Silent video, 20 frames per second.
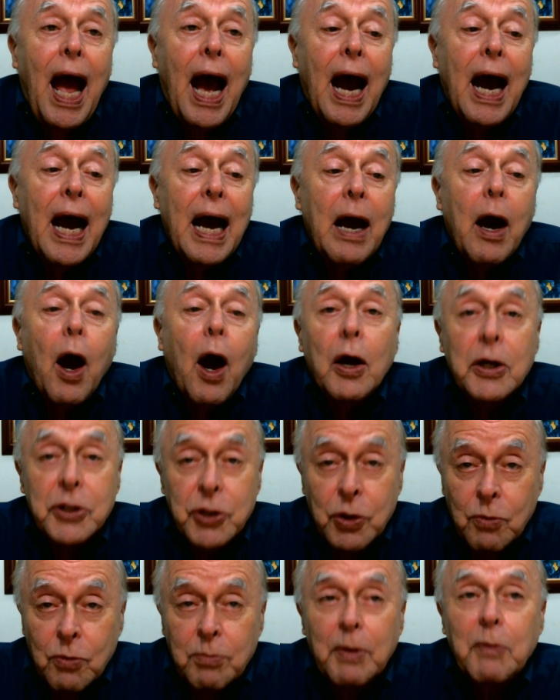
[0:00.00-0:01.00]

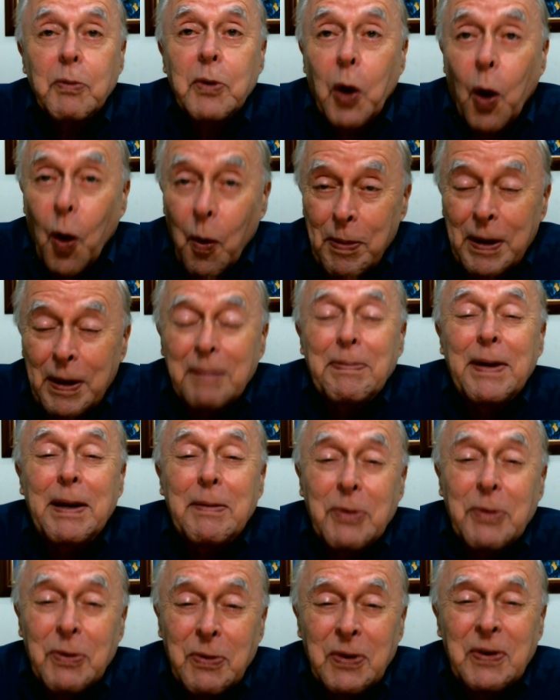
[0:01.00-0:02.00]
Also, but we're hoping
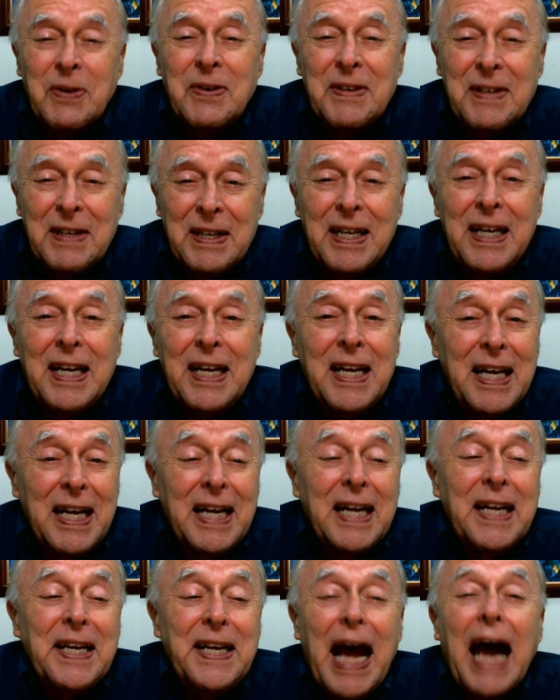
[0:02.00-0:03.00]
people will
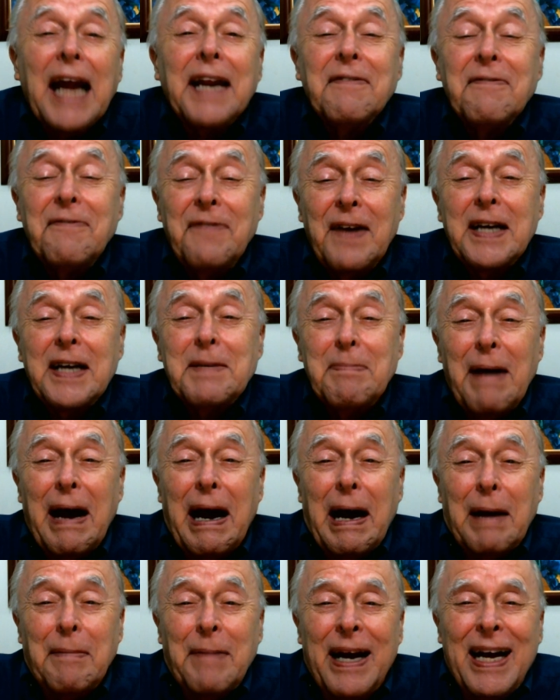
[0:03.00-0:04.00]
not infect
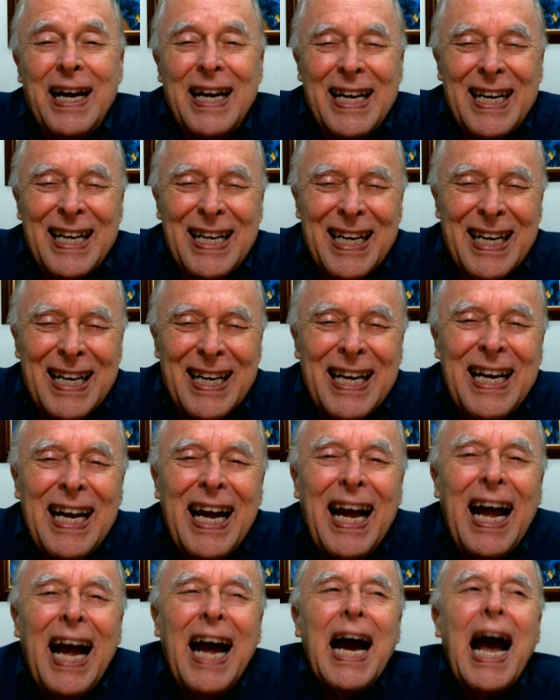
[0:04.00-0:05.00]
Mom.
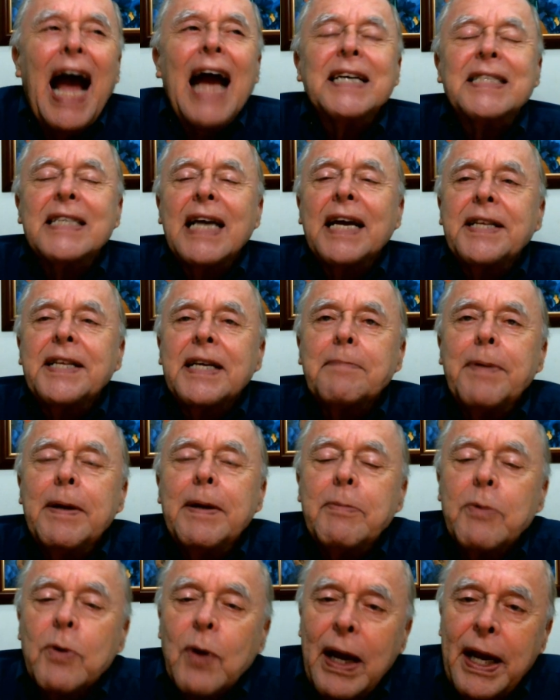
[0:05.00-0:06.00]
Actually, I think
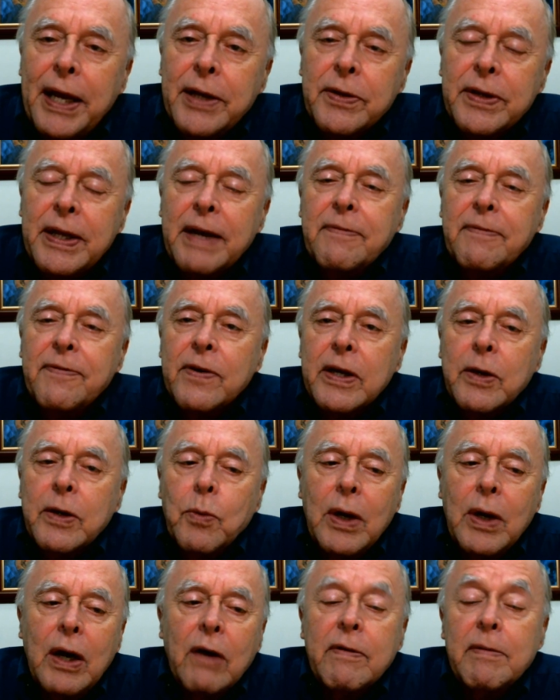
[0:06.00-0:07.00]
people will handle that pretty
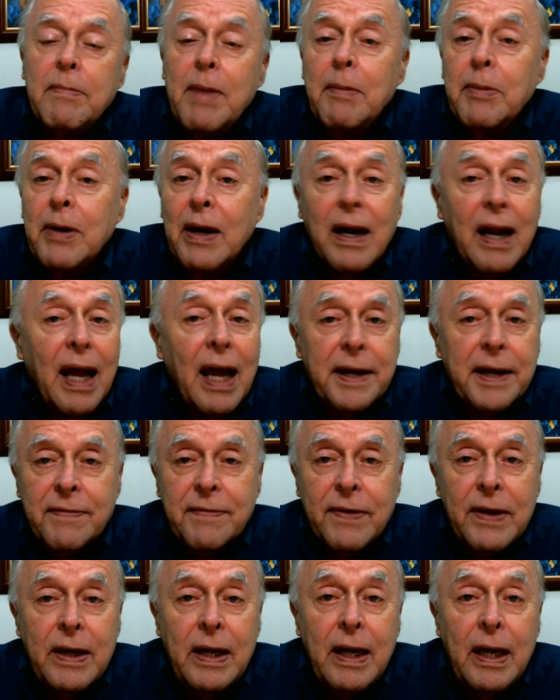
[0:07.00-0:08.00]
well. Remember, a lot
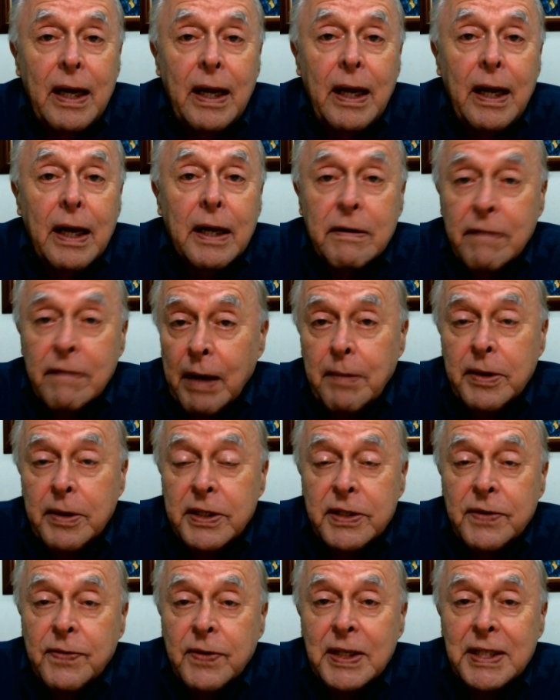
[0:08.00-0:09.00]
of
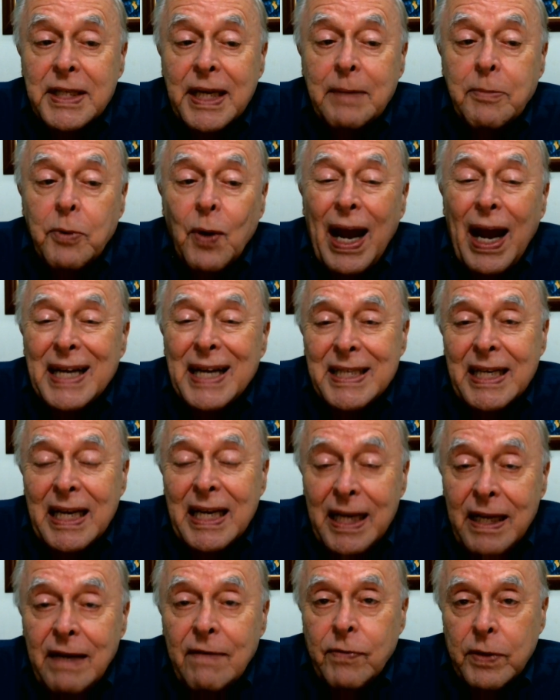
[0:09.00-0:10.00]
grandmothers, for example, actually
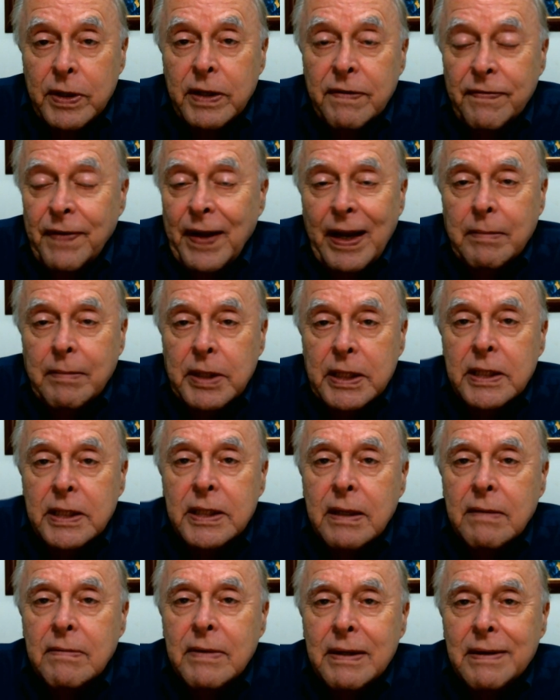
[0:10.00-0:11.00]
live with their
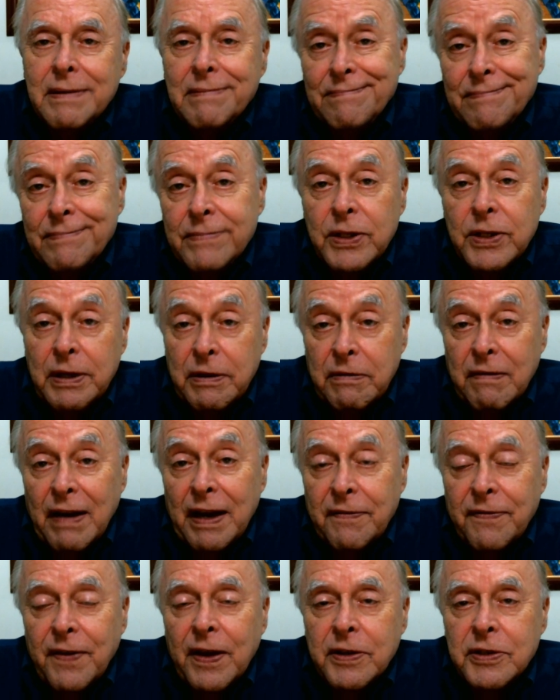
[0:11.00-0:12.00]
families. I mean, some
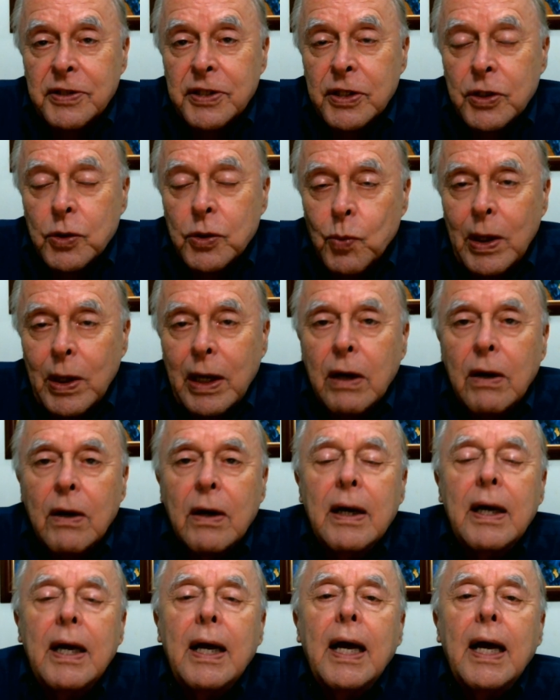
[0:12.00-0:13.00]
grandfathers as well.